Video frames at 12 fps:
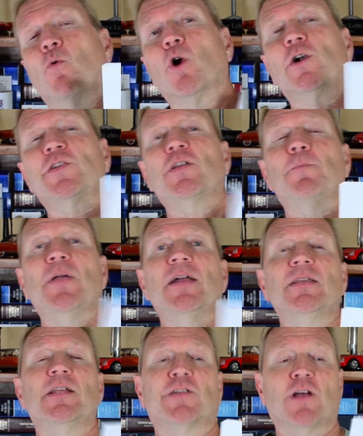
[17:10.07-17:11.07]
worst
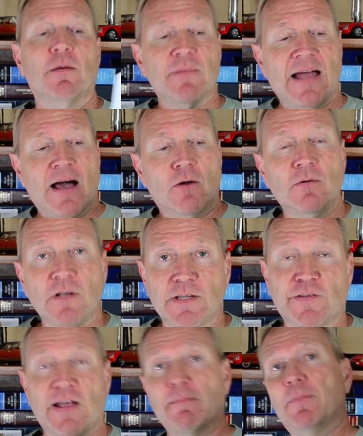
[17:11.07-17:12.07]
opinion that's come down in
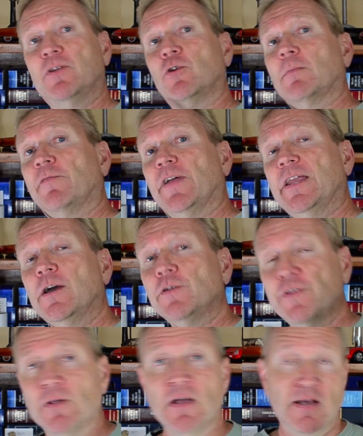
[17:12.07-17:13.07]
the time I've been doing my
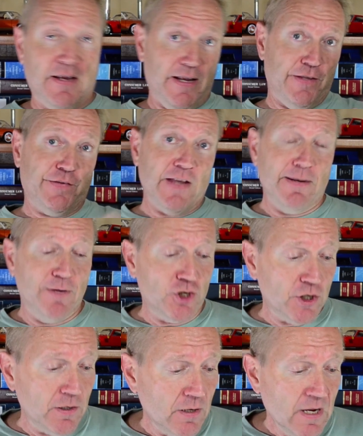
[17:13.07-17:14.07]
videos in the state of
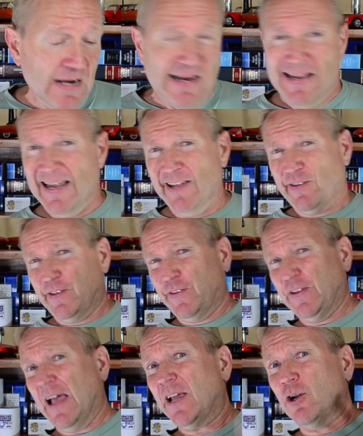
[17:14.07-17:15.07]
Michigan. It's the
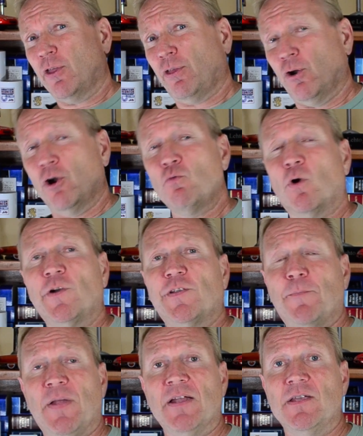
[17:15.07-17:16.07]
second or third worst
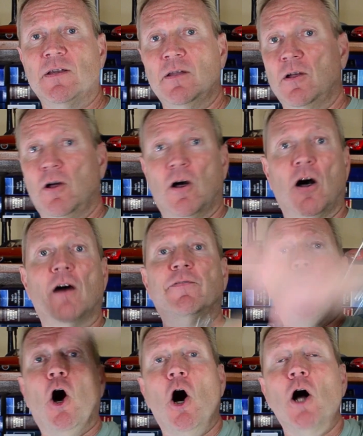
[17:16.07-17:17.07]
opinion of
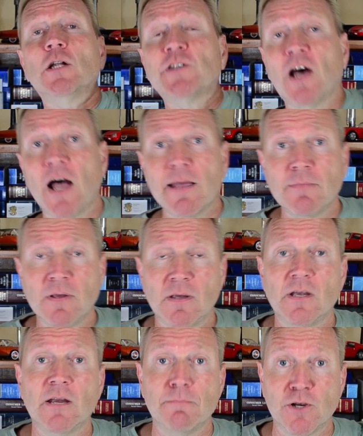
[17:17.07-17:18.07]
all time
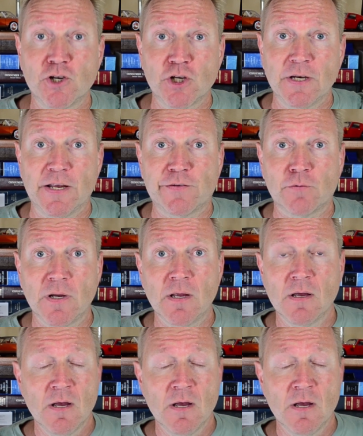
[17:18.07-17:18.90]
in Michigan history.